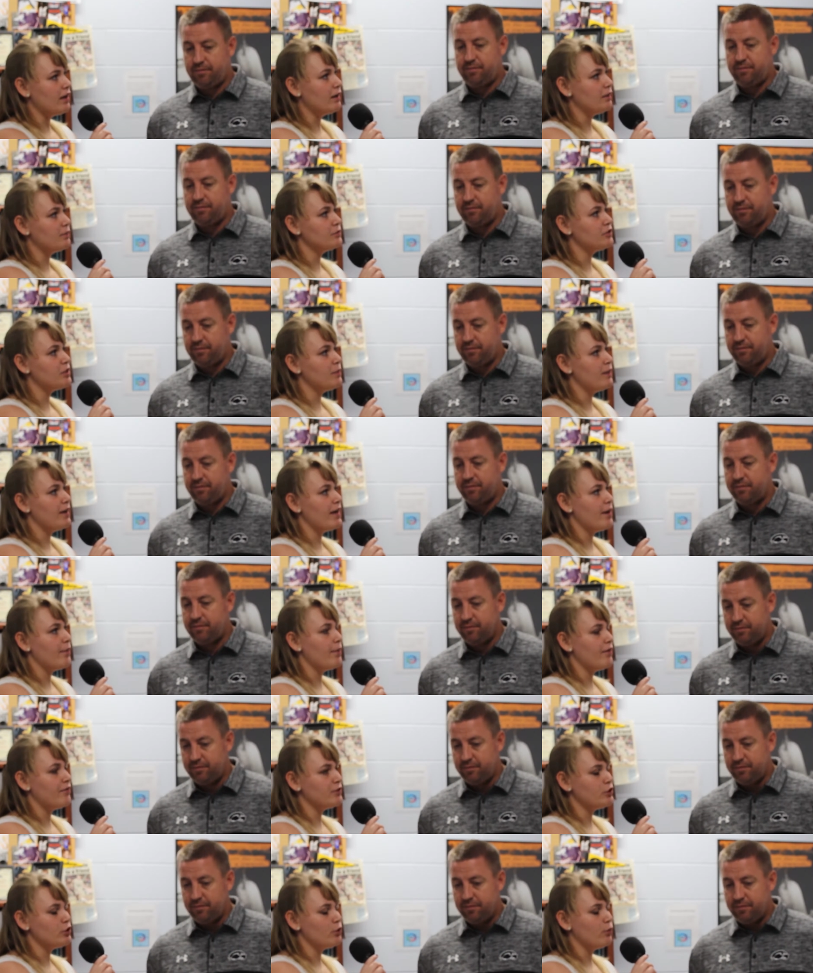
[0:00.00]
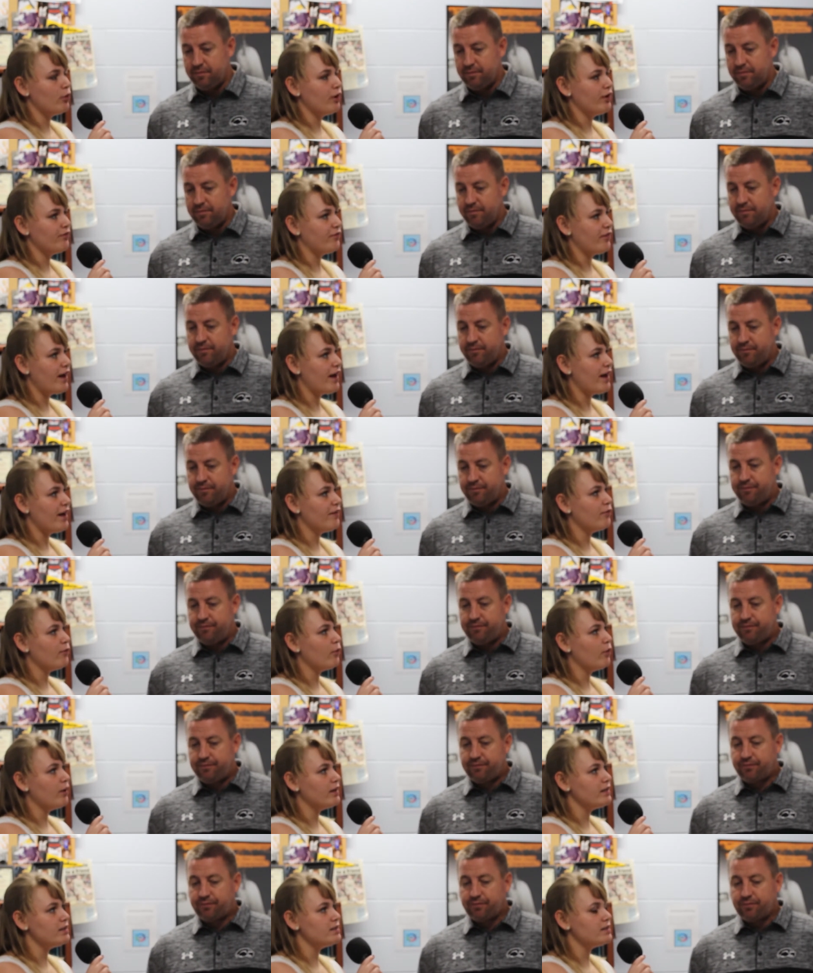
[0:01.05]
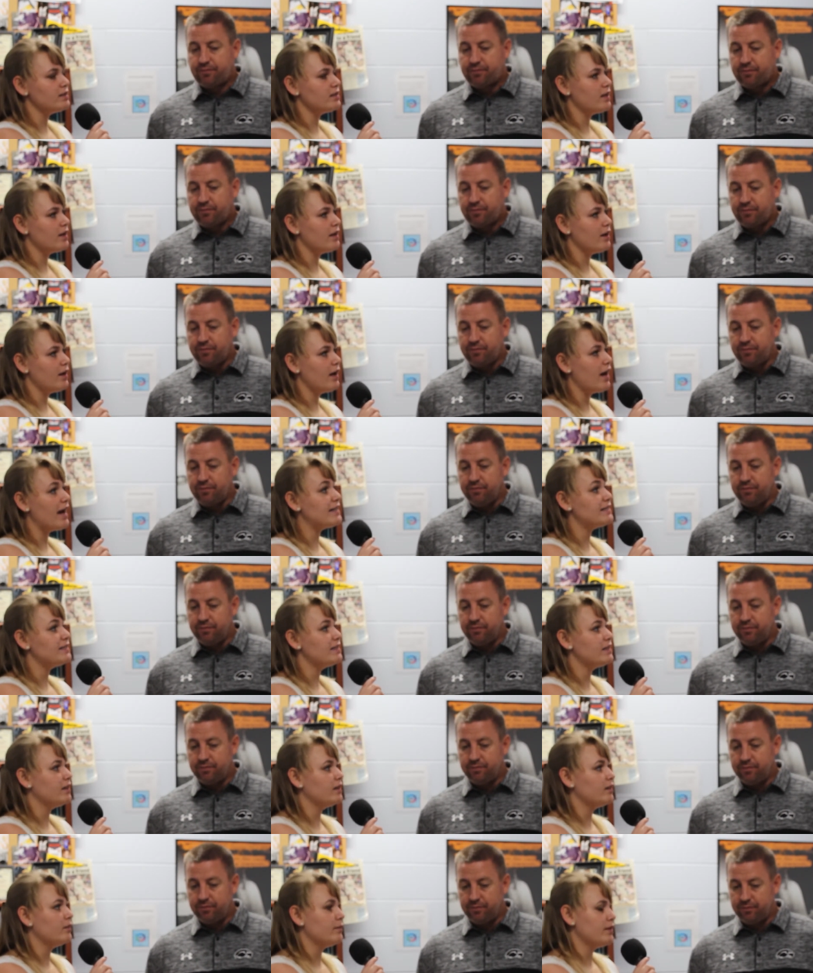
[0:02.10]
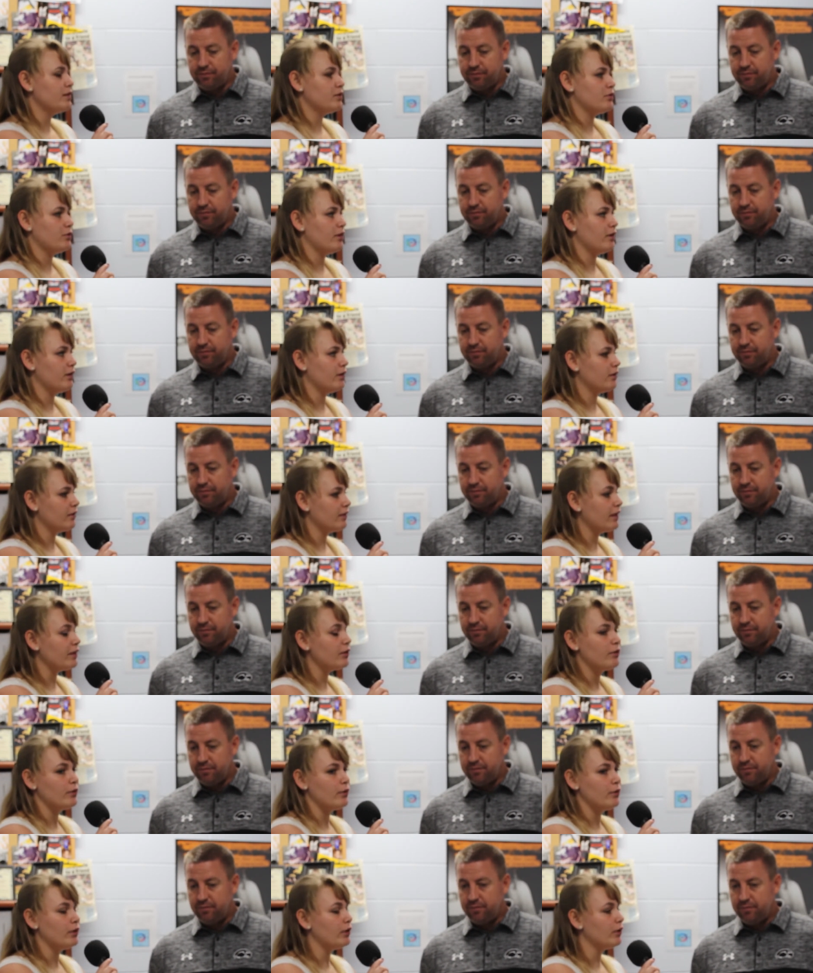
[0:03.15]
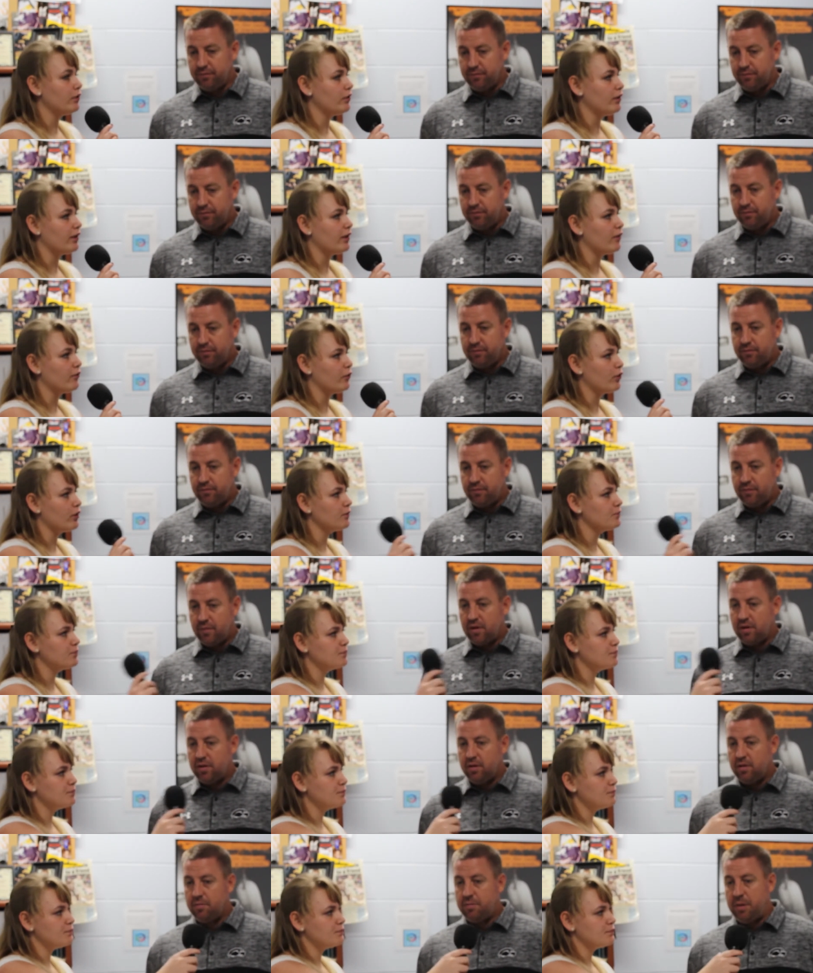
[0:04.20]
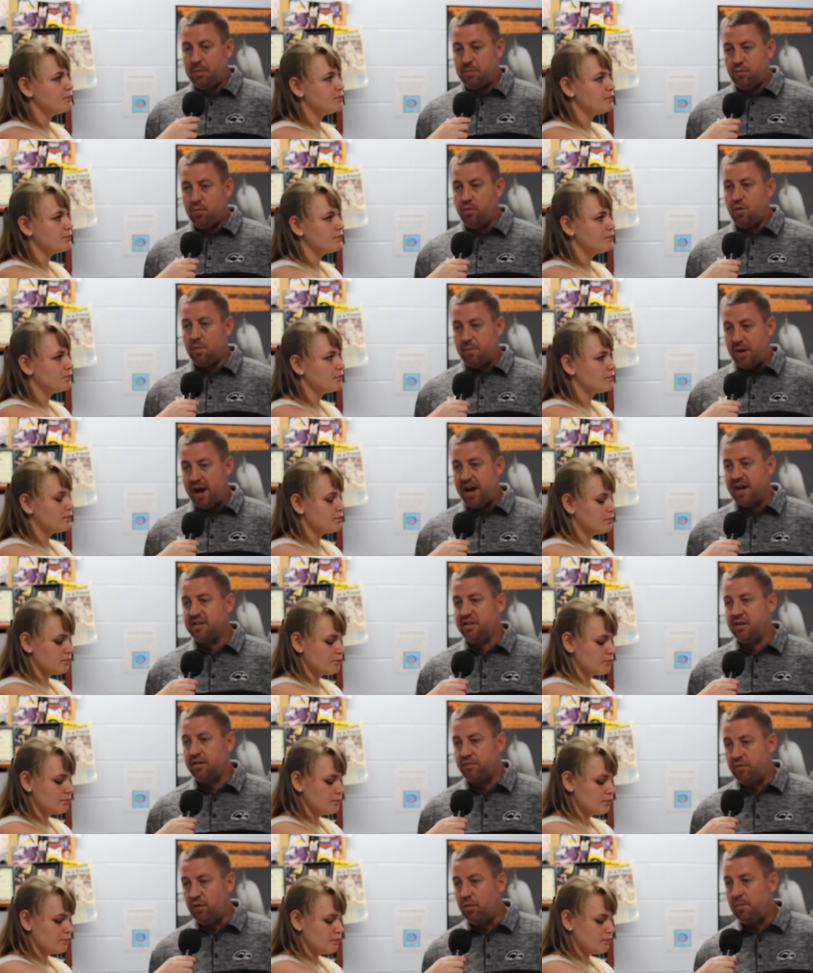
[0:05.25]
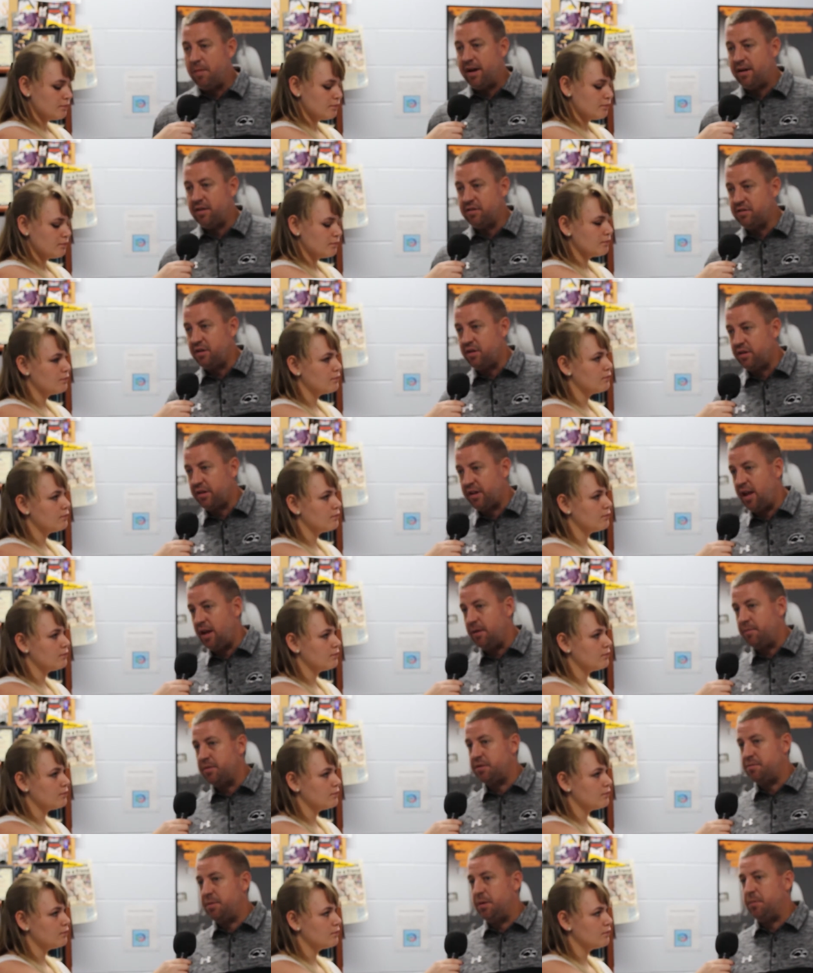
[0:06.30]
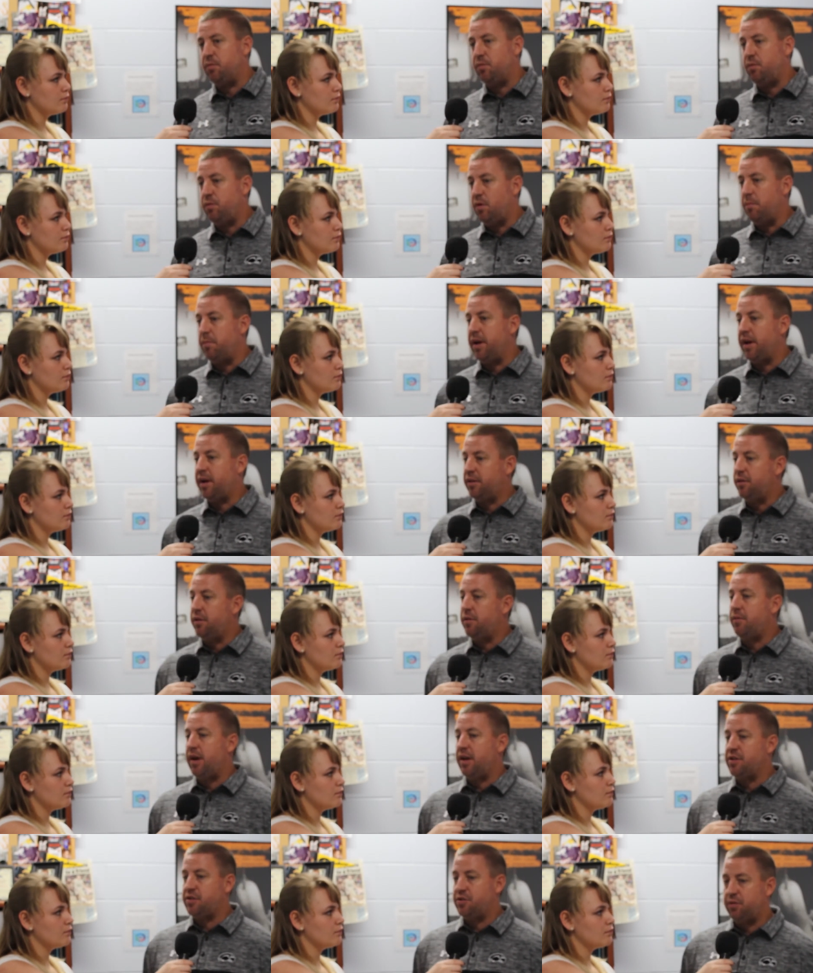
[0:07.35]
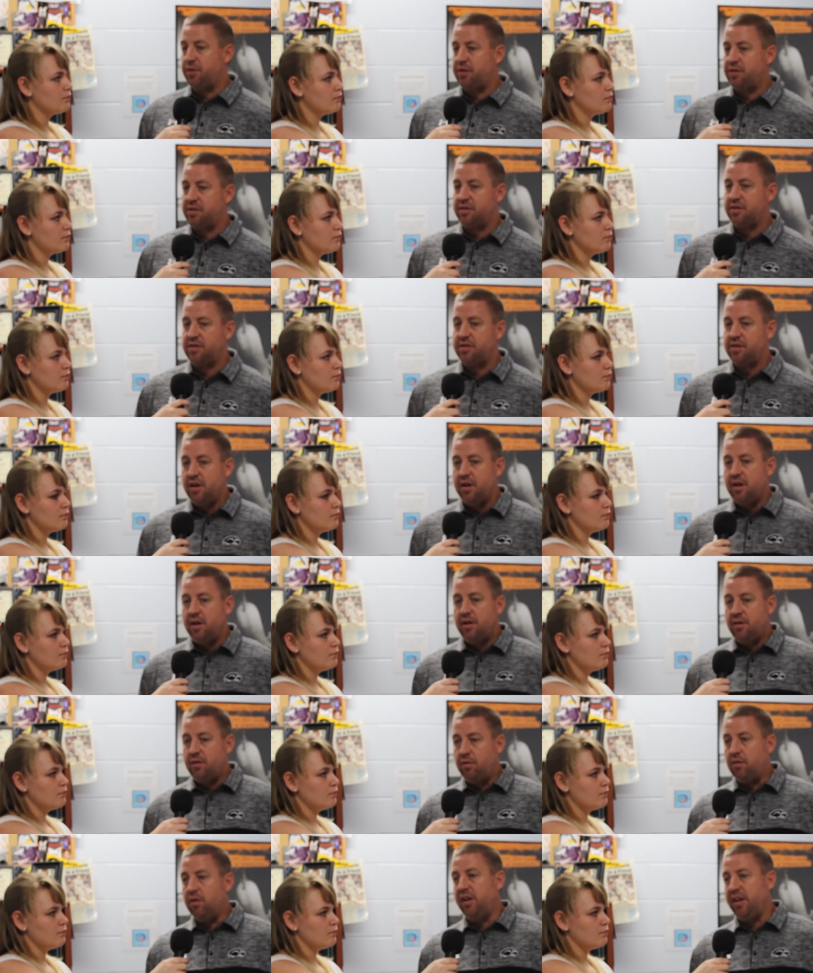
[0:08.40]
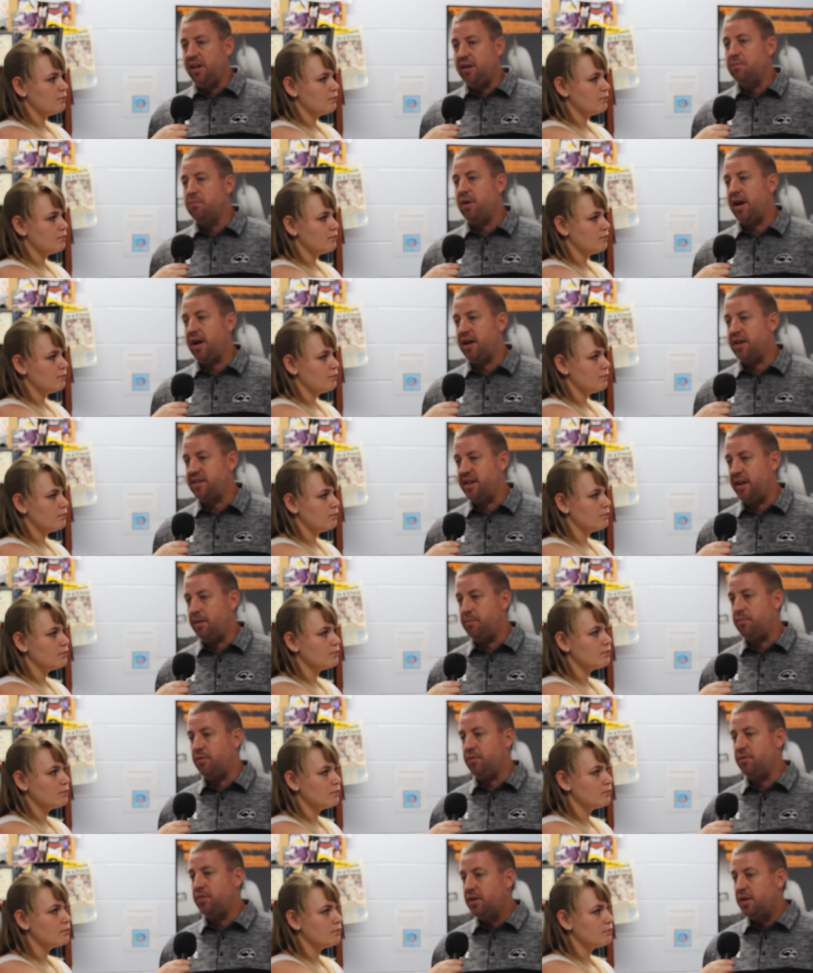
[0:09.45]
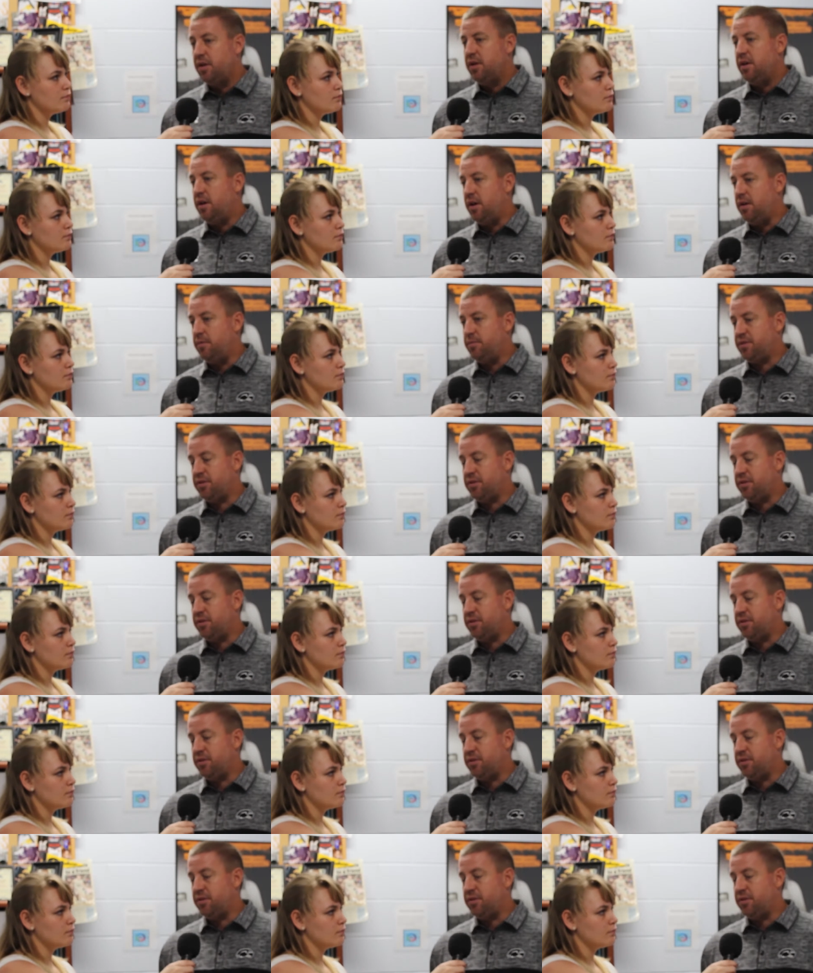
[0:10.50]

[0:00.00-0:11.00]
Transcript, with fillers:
Speaker 1: um, GPA above a 2.5, what is the ideal mentor that you, you're looking for?
Speaker 2: People who are positive role models on our campus, people who are making the right choices, who are leading by example. Um,